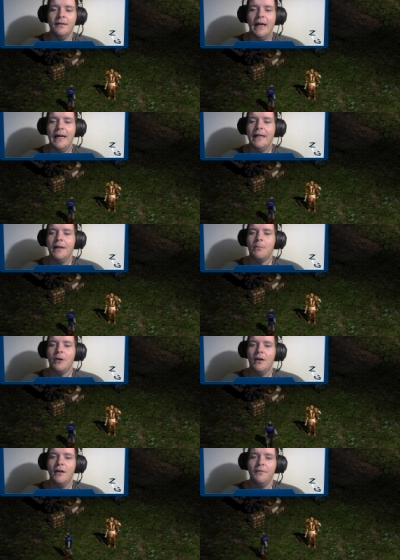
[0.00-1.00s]
any
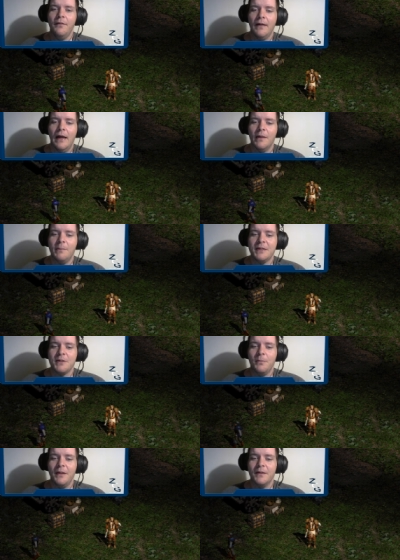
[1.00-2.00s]
number of
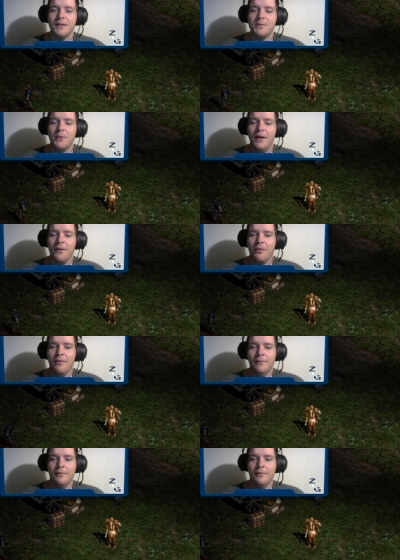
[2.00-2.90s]
elemental builds with